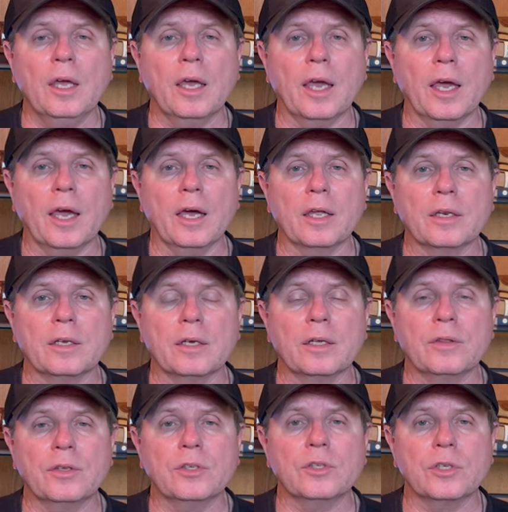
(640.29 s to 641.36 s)
And
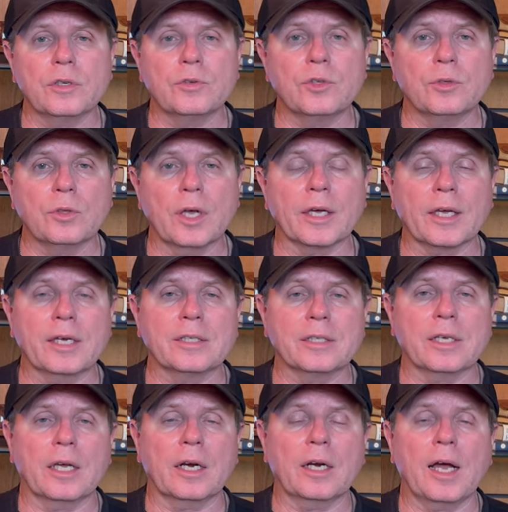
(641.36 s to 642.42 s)
this gives you, like I
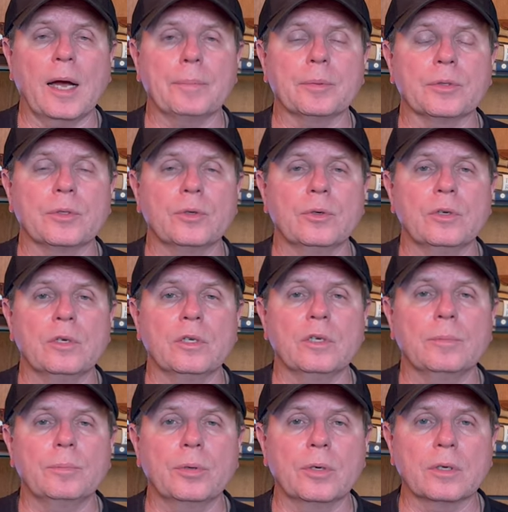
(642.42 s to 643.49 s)
said, an opportunity
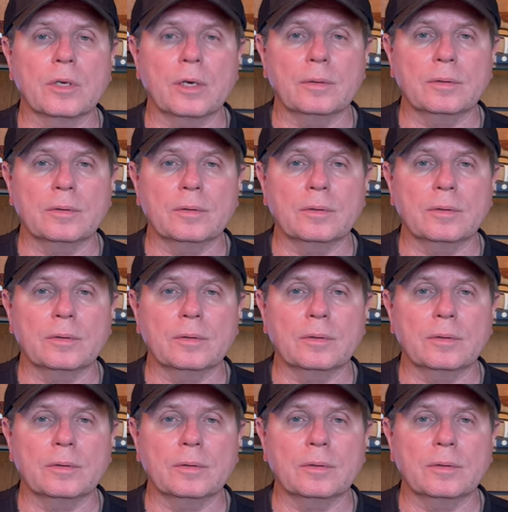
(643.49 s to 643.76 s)
to put